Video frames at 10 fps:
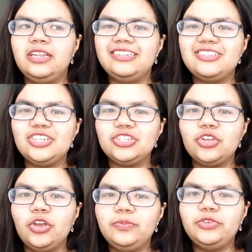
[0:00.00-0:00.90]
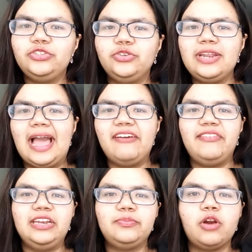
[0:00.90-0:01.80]
Let's just hope you don't
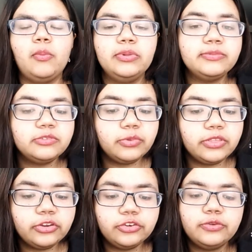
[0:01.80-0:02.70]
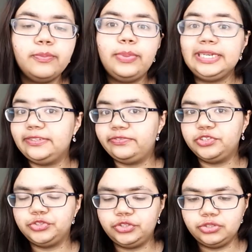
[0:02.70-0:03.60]
have any problems with your room, but
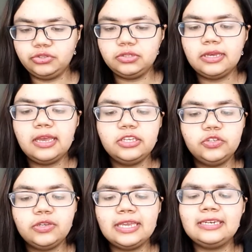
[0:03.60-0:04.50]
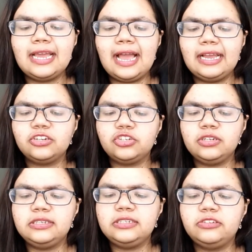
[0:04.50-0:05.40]
if you do, you can
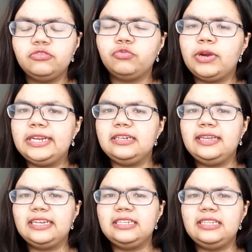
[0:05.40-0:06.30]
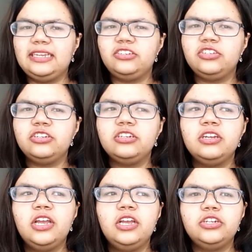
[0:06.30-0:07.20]
actually write like a
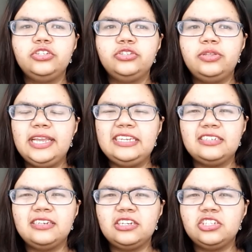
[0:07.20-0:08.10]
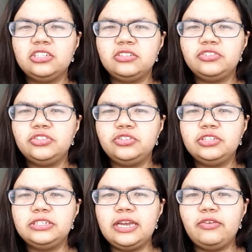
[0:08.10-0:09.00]
letter to the International
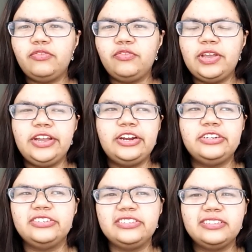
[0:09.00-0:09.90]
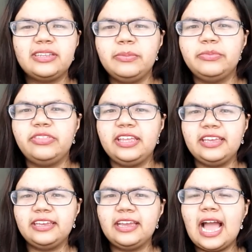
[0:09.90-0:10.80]
Student Affairs
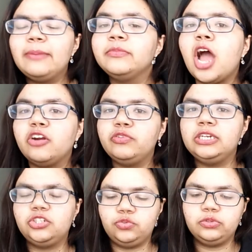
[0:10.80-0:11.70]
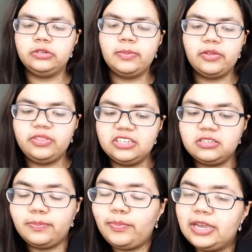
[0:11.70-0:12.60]
something. I'm not really sure about
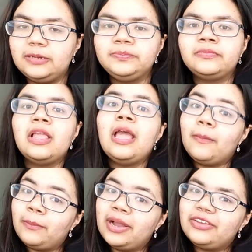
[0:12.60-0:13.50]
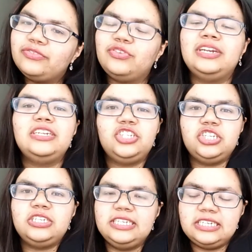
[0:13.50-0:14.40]
this, but my friend,
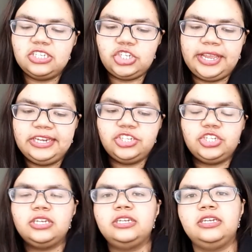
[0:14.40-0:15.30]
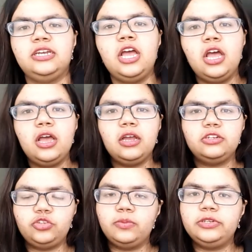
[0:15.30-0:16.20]
she did change her
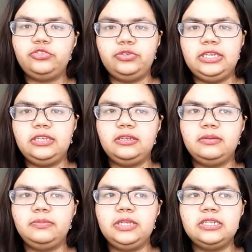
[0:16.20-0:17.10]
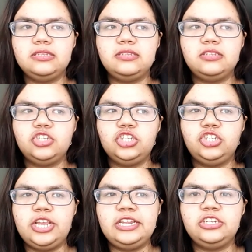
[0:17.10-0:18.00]
dormitory, means
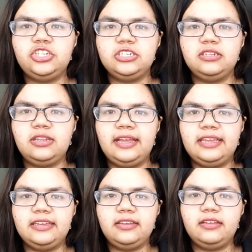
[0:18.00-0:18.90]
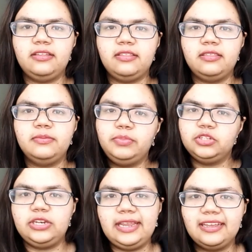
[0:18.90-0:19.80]
she changed like the
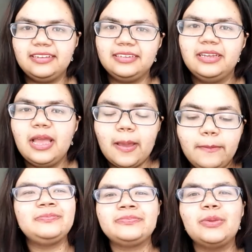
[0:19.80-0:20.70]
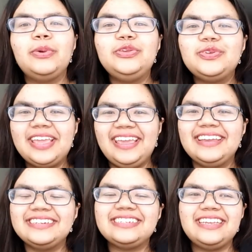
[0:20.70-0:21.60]
building. But you
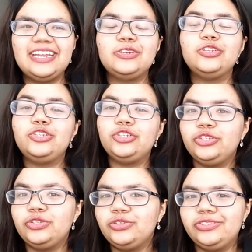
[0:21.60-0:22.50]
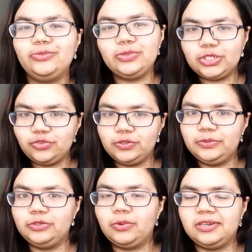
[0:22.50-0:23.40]
can't get to choose which
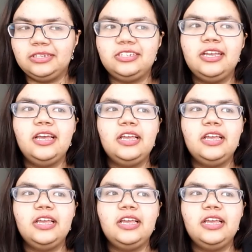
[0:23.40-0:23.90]
room you want.